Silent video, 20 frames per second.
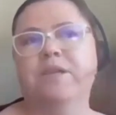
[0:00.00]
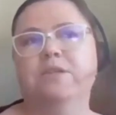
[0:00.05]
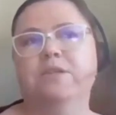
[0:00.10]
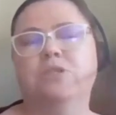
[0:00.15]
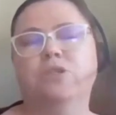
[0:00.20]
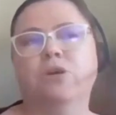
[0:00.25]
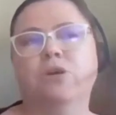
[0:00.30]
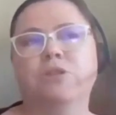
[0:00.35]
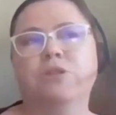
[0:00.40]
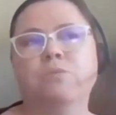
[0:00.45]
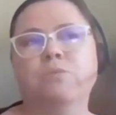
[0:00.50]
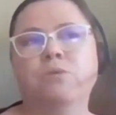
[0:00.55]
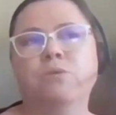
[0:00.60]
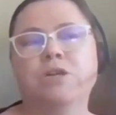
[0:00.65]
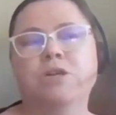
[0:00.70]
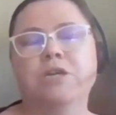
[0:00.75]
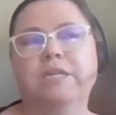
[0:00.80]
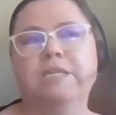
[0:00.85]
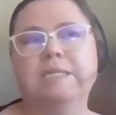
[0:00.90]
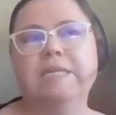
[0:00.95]
So the
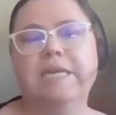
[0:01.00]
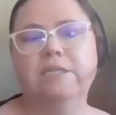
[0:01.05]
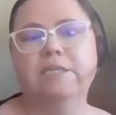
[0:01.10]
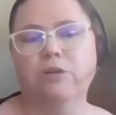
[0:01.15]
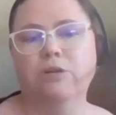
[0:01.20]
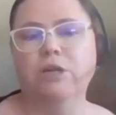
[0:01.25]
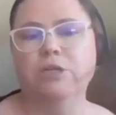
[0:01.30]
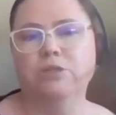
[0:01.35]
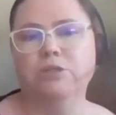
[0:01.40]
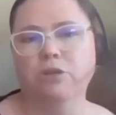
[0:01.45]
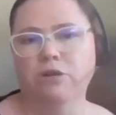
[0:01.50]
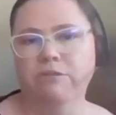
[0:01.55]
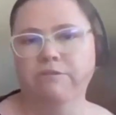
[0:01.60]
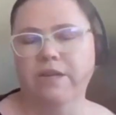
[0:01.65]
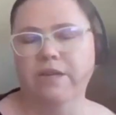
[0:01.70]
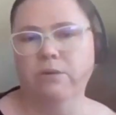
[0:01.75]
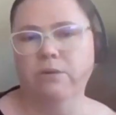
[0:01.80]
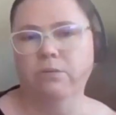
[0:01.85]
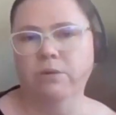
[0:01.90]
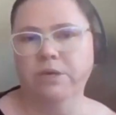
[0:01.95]
work does cross
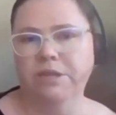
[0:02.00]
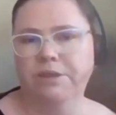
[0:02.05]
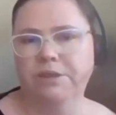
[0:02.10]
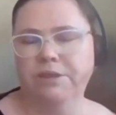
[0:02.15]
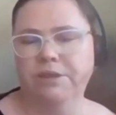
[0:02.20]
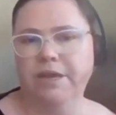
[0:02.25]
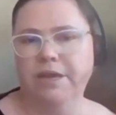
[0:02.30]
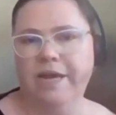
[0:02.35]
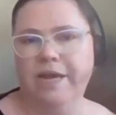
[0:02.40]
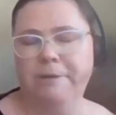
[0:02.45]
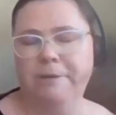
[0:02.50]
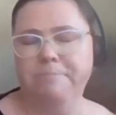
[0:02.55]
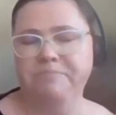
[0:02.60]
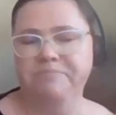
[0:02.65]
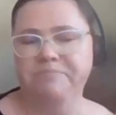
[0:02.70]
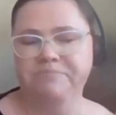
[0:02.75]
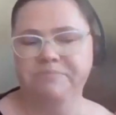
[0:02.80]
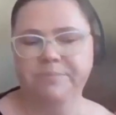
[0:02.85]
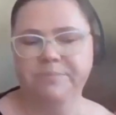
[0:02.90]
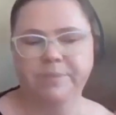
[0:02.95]
over with
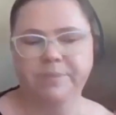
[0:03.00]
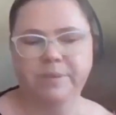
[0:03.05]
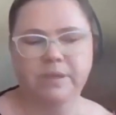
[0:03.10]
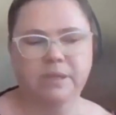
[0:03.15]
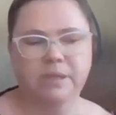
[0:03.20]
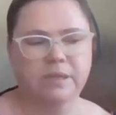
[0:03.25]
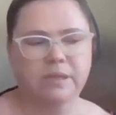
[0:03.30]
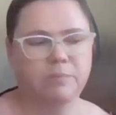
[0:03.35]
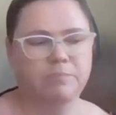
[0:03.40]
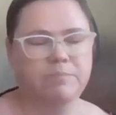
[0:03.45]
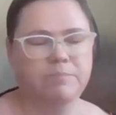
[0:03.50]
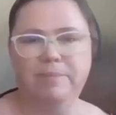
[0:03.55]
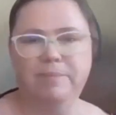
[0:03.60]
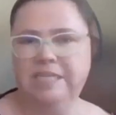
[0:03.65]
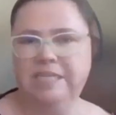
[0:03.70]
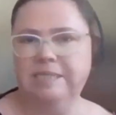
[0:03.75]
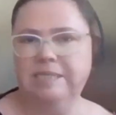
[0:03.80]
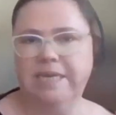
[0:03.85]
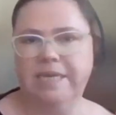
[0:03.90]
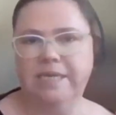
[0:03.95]

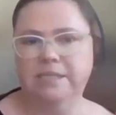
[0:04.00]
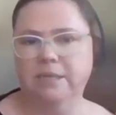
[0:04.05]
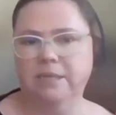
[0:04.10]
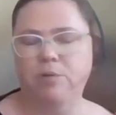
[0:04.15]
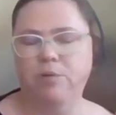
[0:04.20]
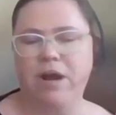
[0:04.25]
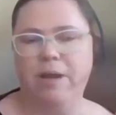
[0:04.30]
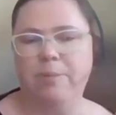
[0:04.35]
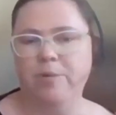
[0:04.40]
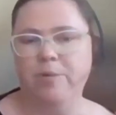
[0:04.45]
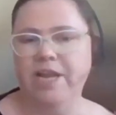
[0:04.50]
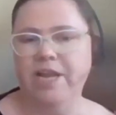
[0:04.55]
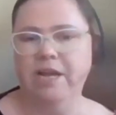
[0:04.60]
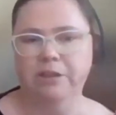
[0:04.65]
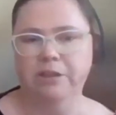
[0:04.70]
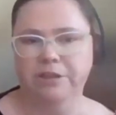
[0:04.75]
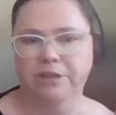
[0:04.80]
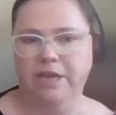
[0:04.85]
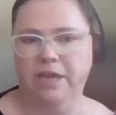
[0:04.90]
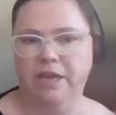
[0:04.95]
public sector primary
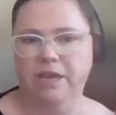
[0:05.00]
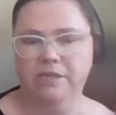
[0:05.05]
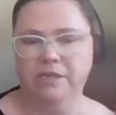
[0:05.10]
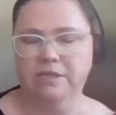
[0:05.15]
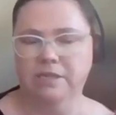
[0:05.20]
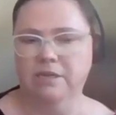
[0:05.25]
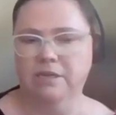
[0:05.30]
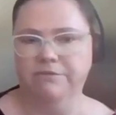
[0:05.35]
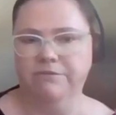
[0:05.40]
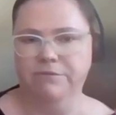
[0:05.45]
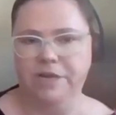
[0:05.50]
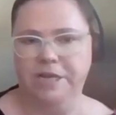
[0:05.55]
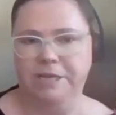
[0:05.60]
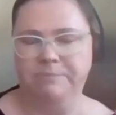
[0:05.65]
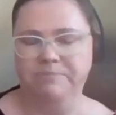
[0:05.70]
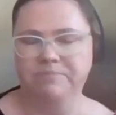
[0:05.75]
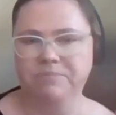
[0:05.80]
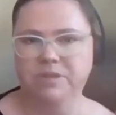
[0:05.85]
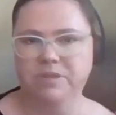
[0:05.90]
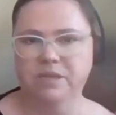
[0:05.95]
healthcare delivery.
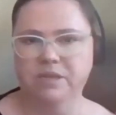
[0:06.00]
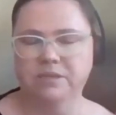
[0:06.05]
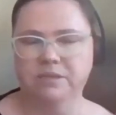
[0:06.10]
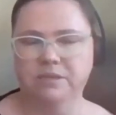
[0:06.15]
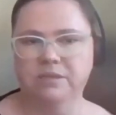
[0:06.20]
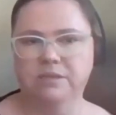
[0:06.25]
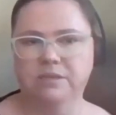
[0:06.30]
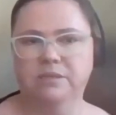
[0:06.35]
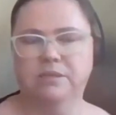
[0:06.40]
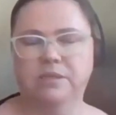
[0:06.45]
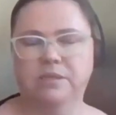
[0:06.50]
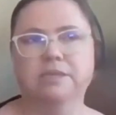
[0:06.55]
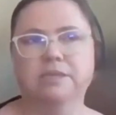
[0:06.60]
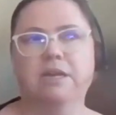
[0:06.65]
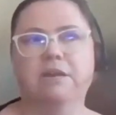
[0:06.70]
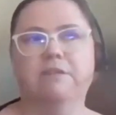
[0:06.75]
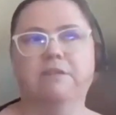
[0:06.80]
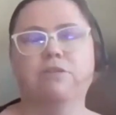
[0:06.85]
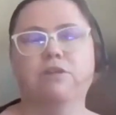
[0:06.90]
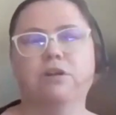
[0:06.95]
There's
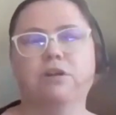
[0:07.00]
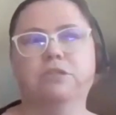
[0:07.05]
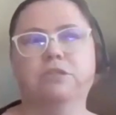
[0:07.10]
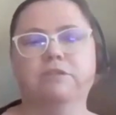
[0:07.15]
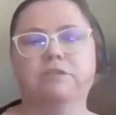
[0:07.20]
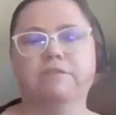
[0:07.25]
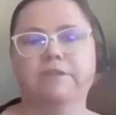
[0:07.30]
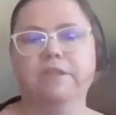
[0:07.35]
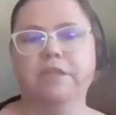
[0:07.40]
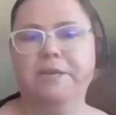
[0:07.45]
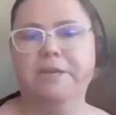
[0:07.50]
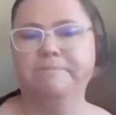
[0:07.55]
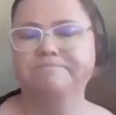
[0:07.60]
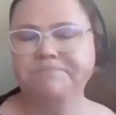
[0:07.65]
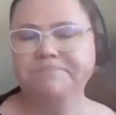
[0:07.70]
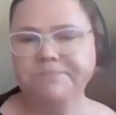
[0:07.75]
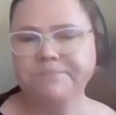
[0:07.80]
kind of crossover there.